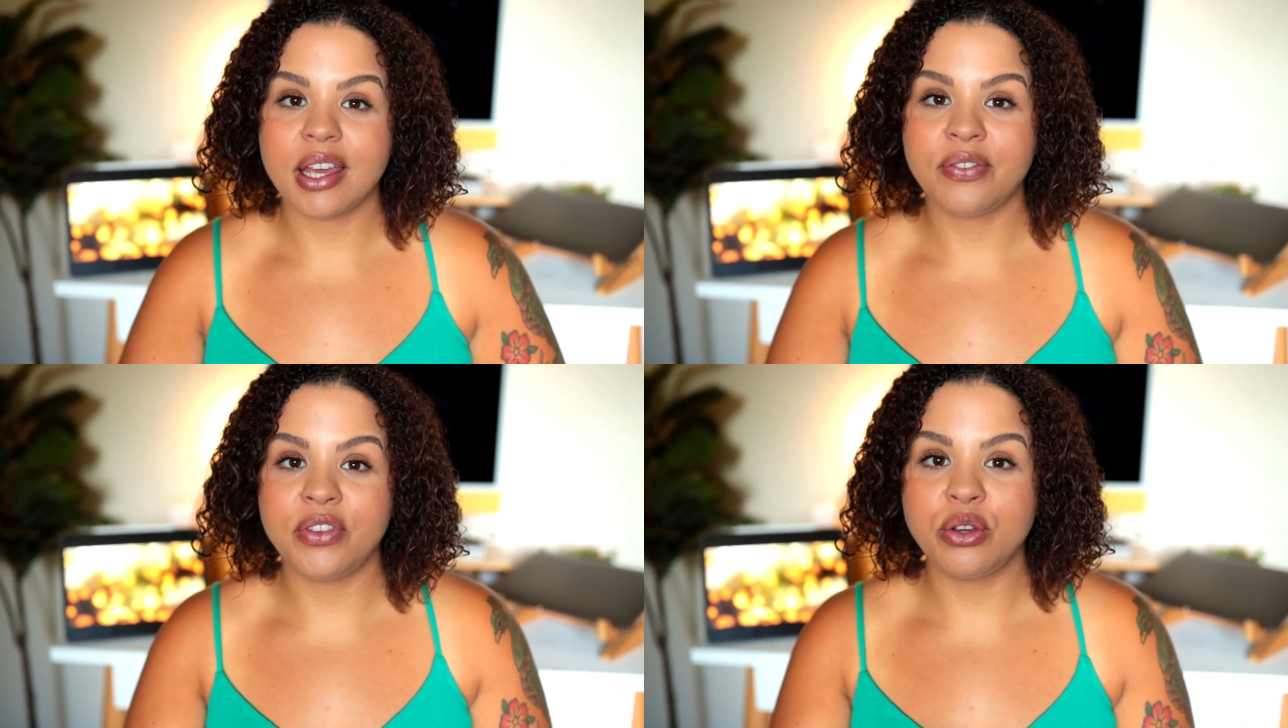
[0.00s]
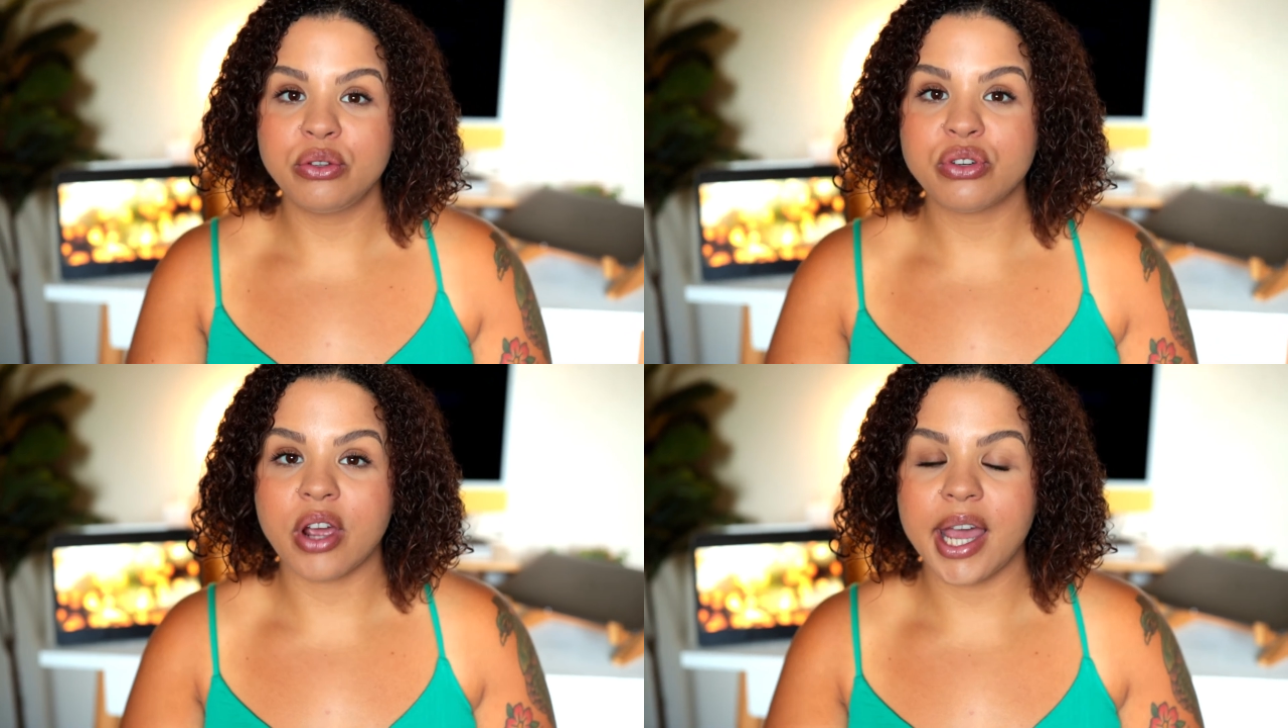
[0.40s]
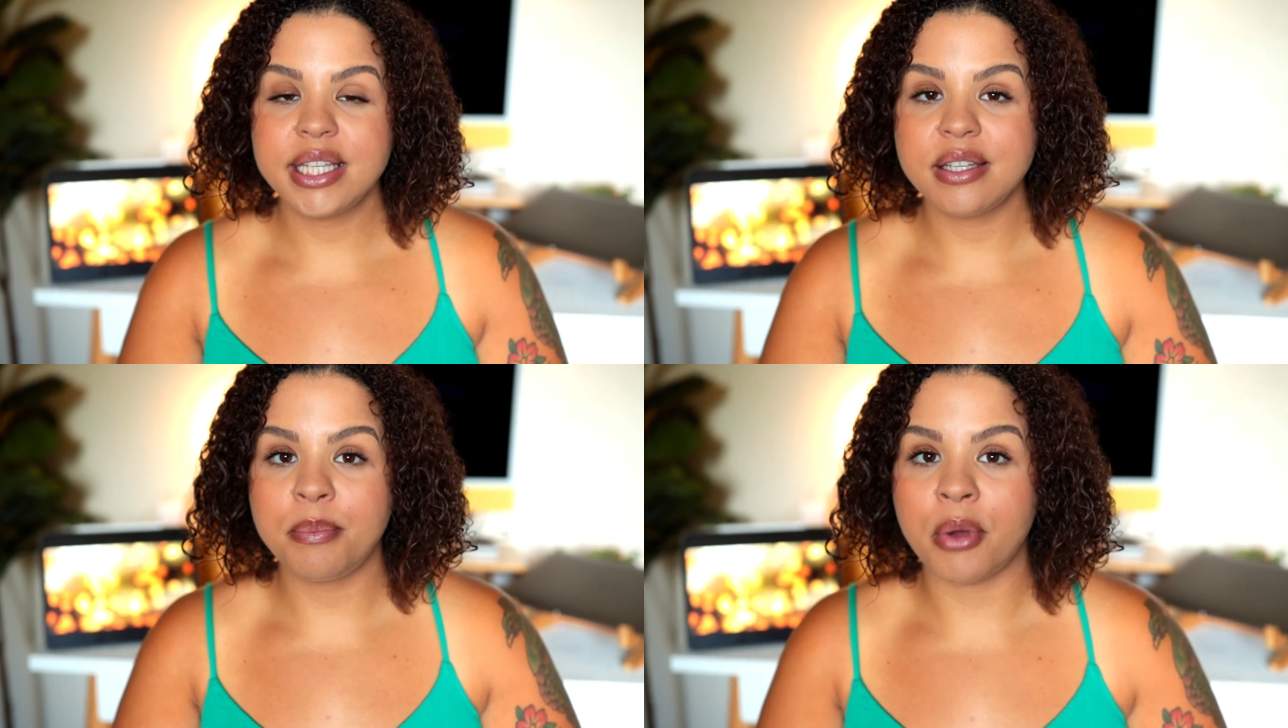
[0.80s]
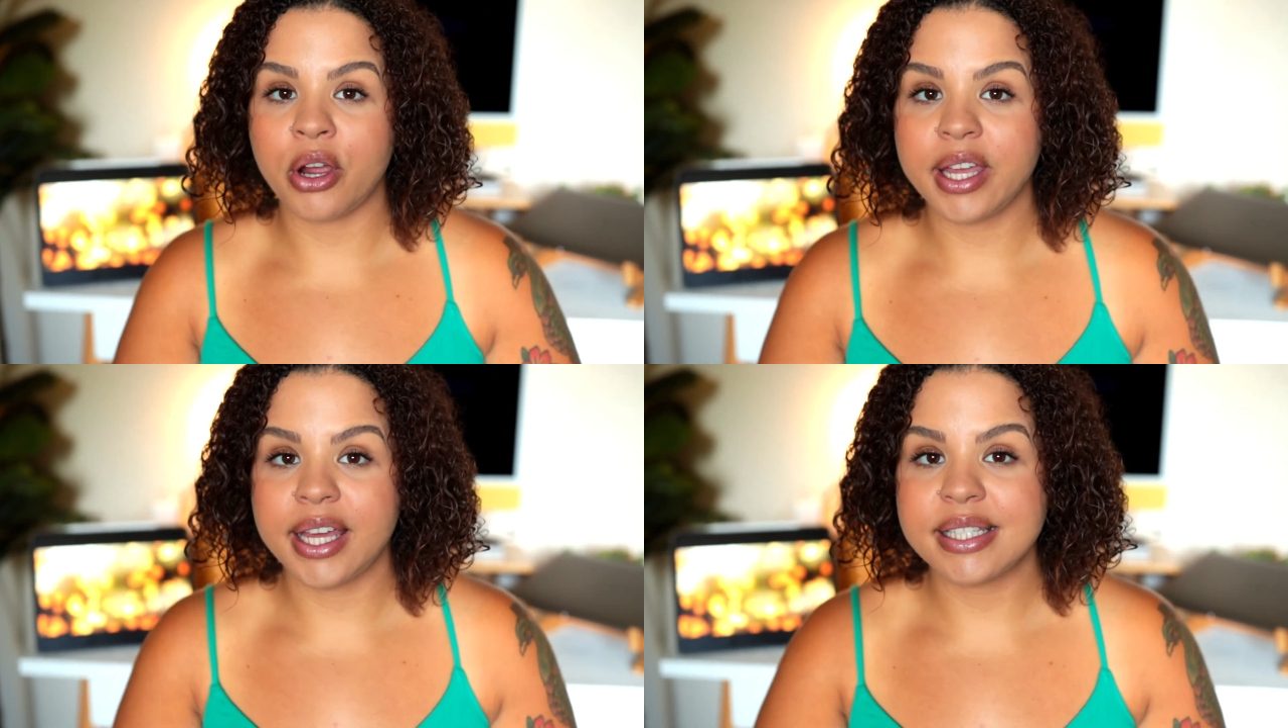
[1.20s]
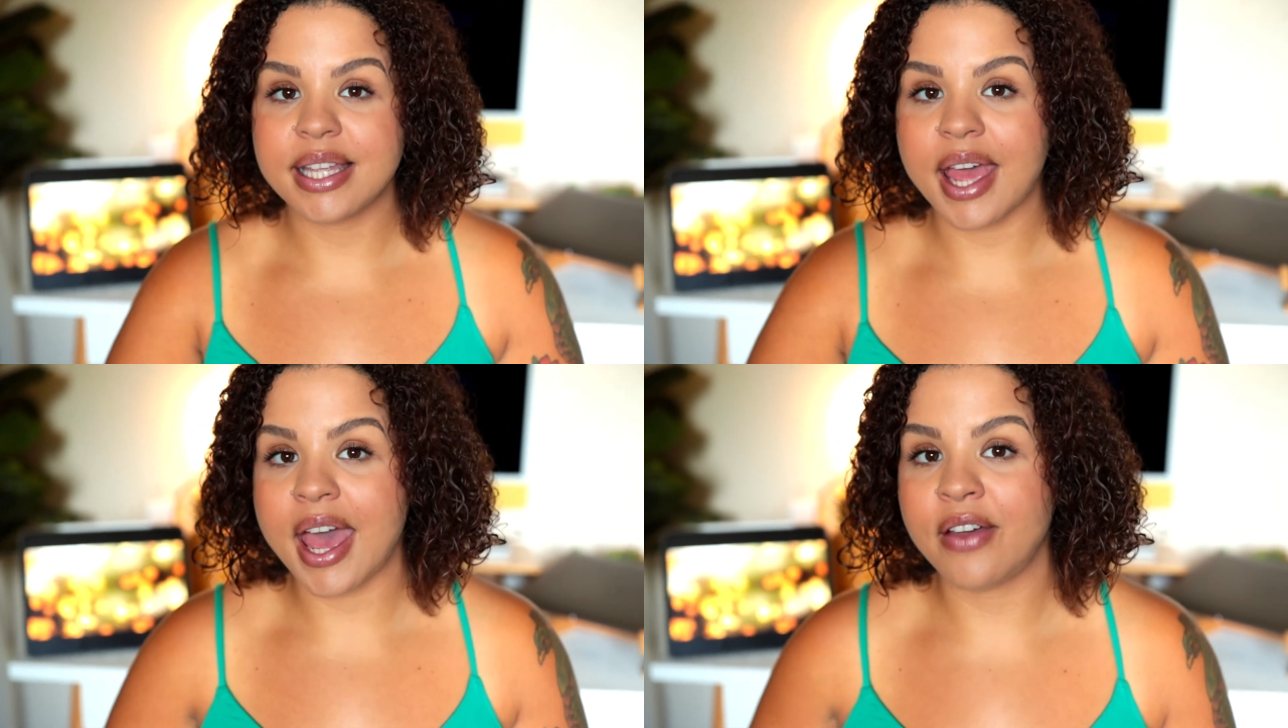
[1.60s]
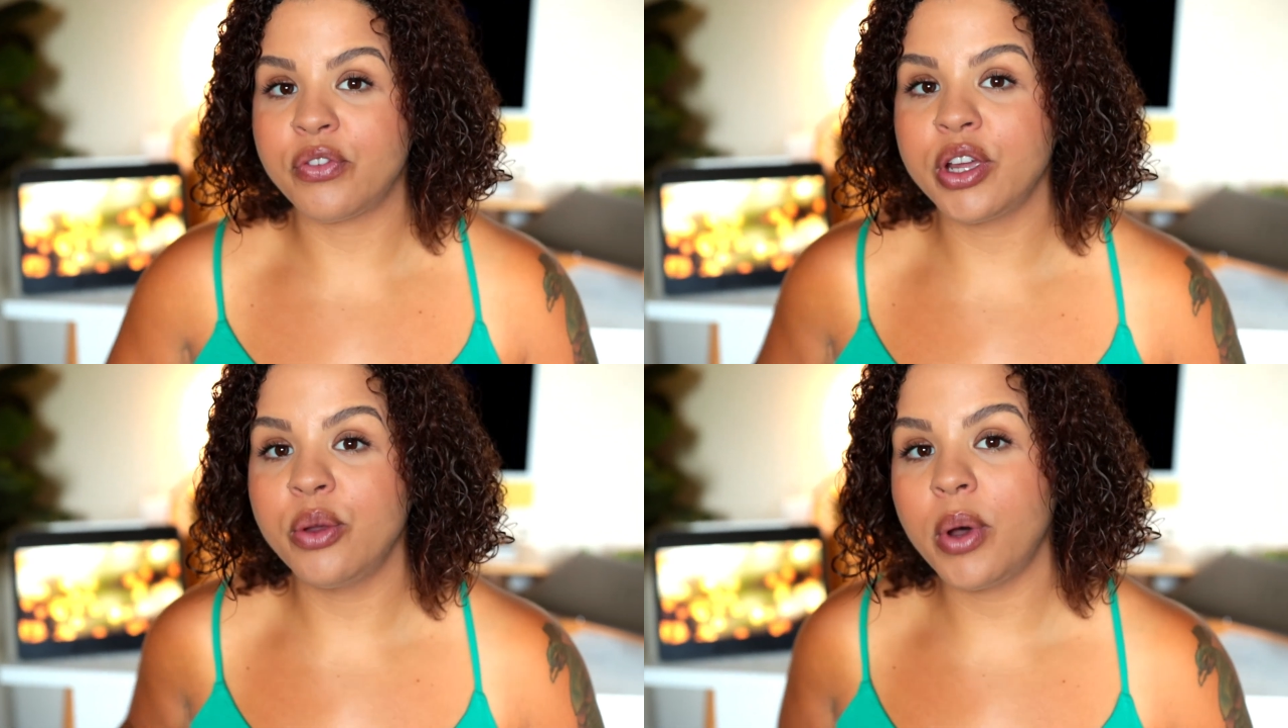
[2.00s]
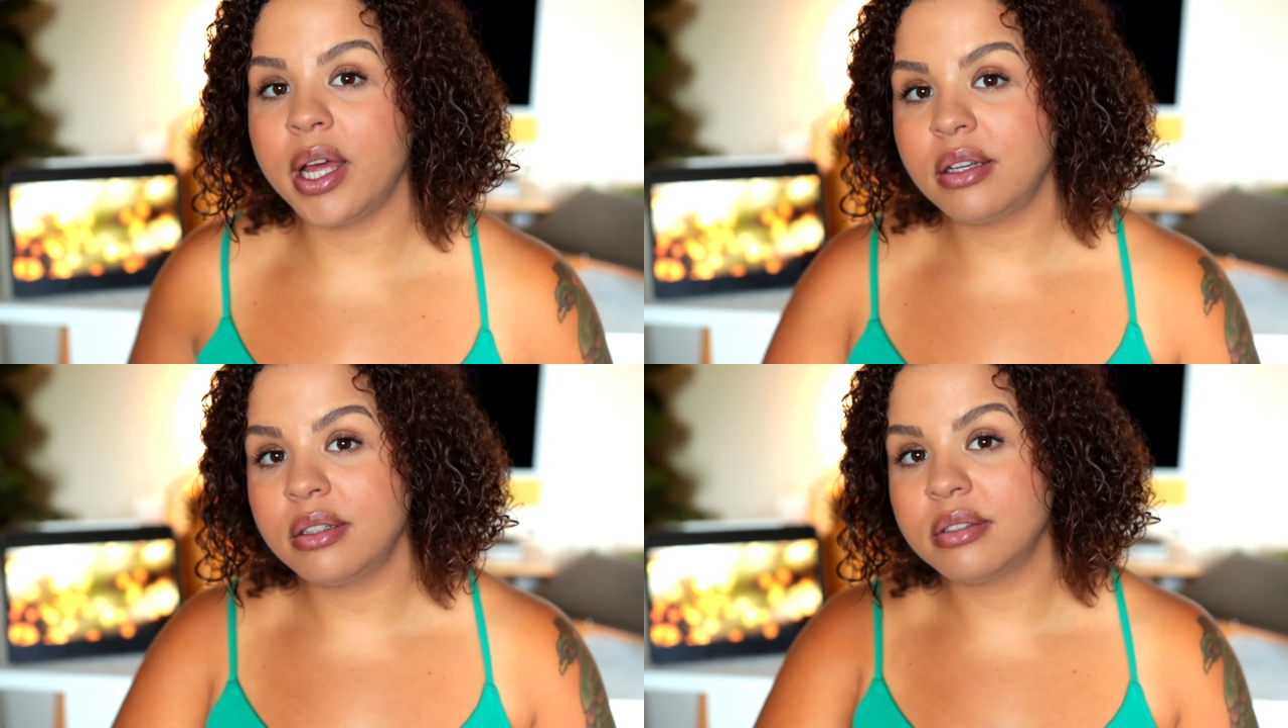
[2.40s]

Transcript: If you try to market to everyone,